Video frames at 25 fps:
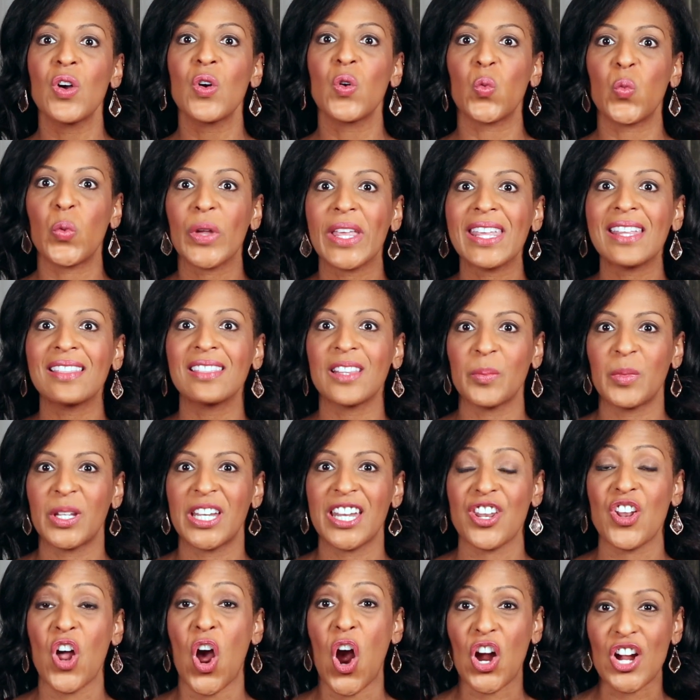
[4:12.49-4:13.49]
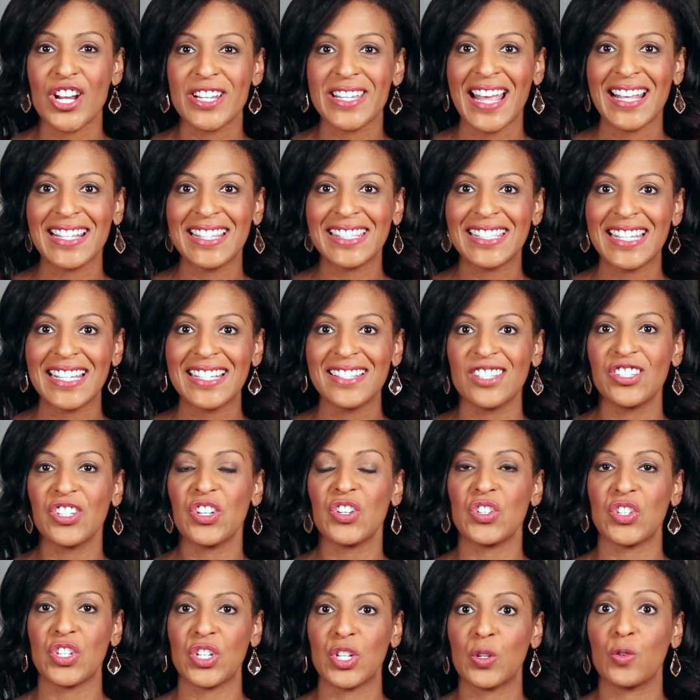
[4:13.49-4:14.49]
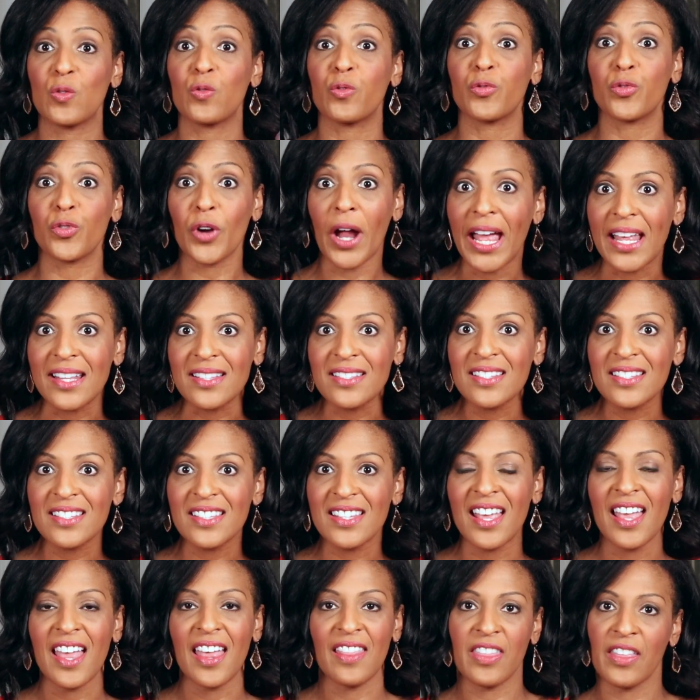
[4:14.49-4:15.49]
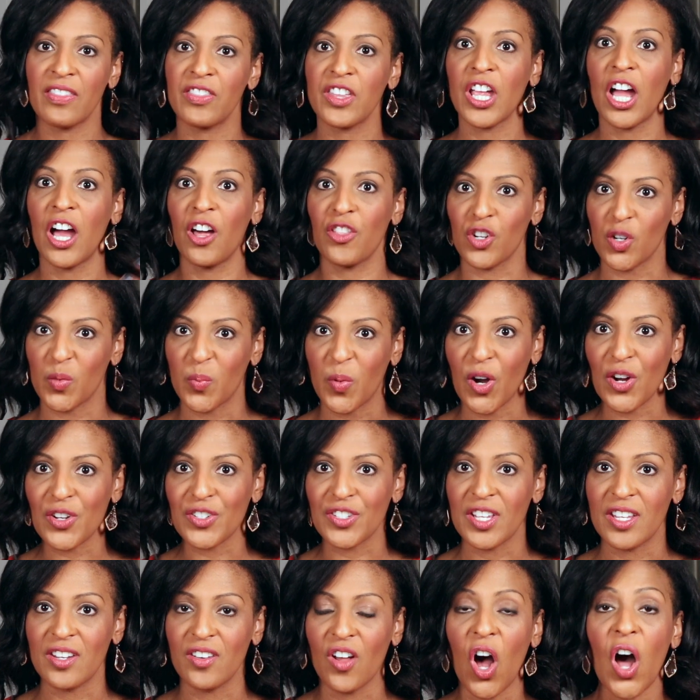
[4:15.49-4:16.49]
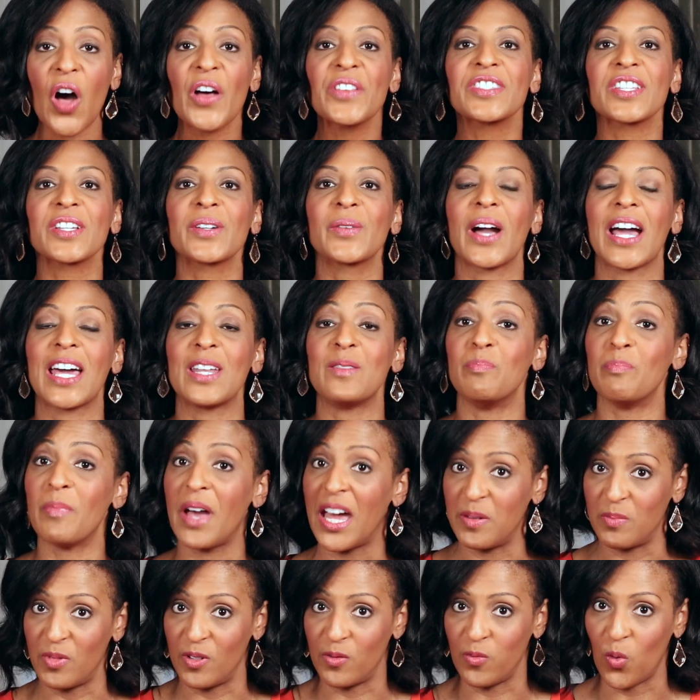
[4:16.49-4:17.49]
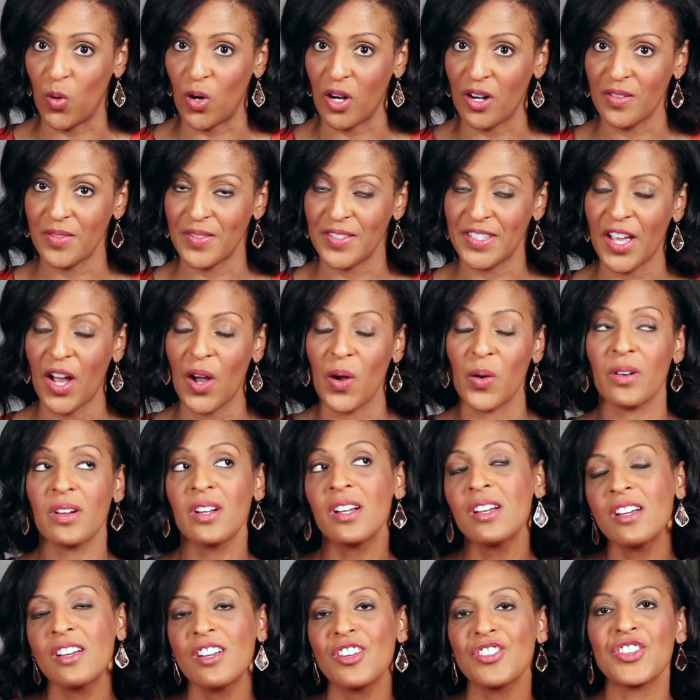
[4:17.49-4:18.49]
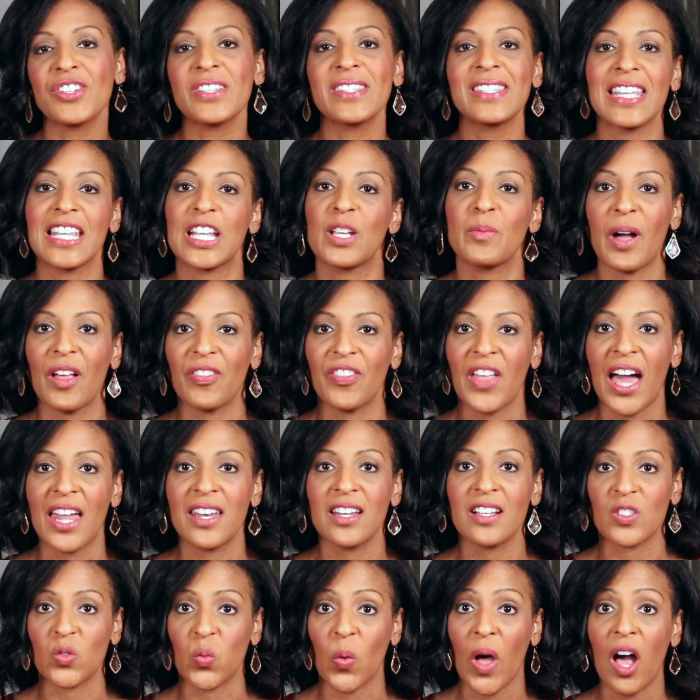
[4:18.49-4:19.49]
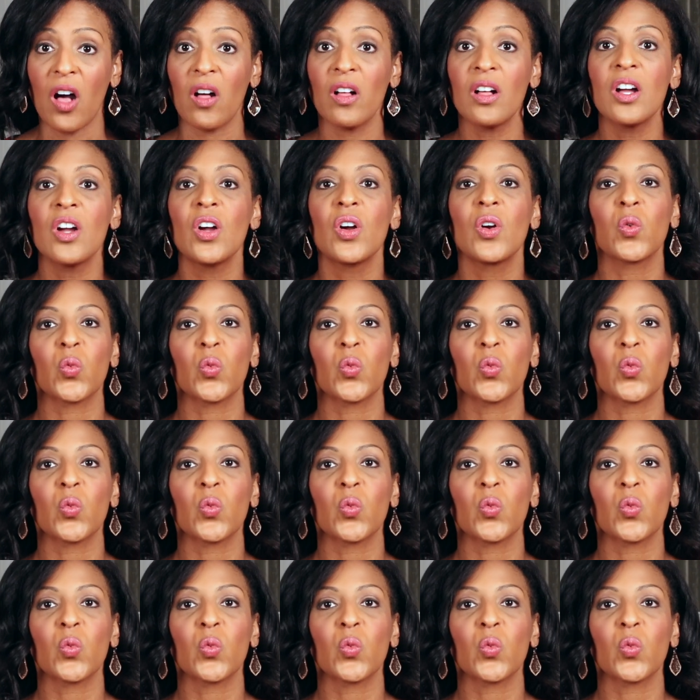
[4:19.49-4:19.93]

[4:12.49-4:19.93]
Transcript: we limited our guest list to friends that the other person also had met before. So just think about that as well.